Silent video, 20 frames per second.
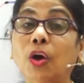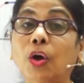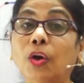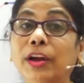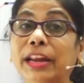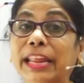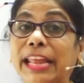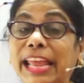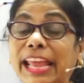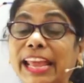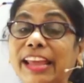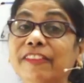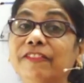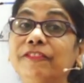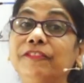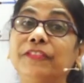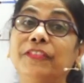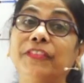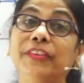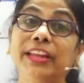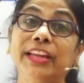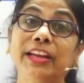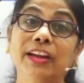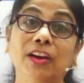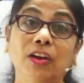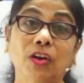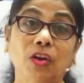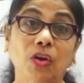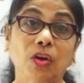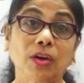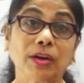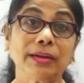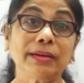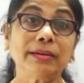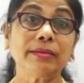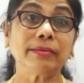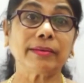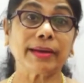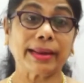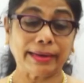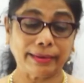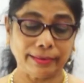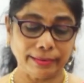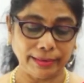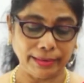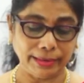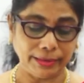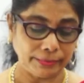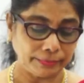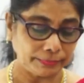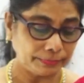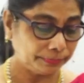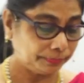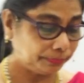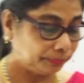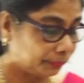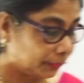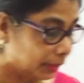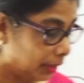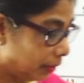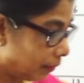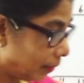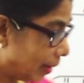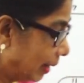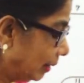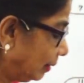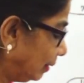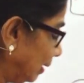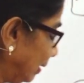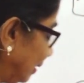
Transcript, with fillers: on every clock correctly. Write